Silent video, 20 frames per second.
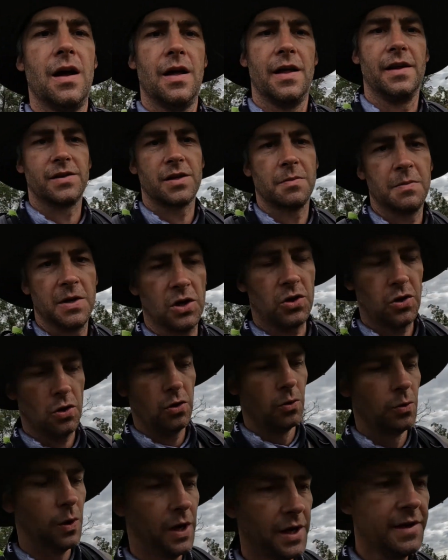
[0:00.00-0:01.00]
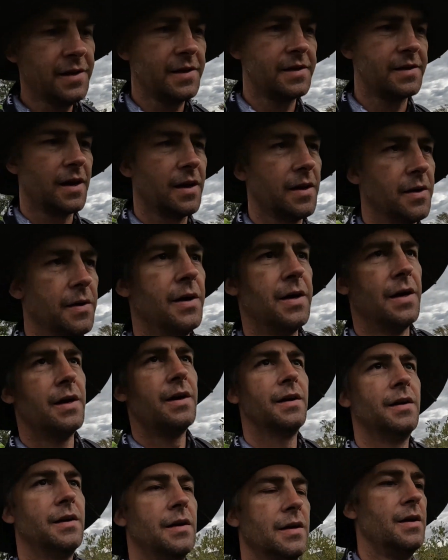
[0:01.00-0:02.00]
it's gonna be a cool one. So
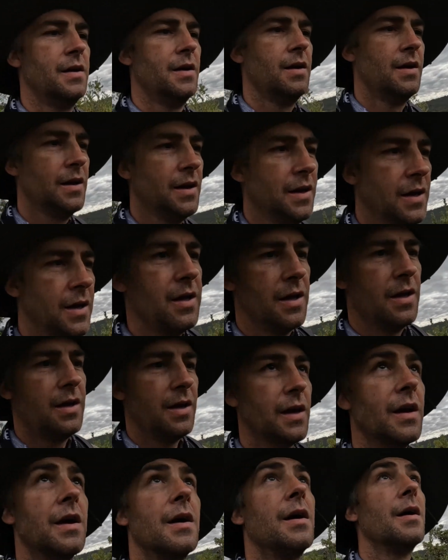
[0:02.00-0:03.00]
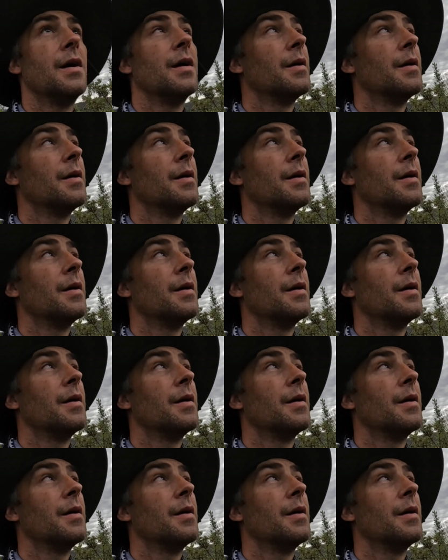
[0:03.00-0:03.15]
yeah,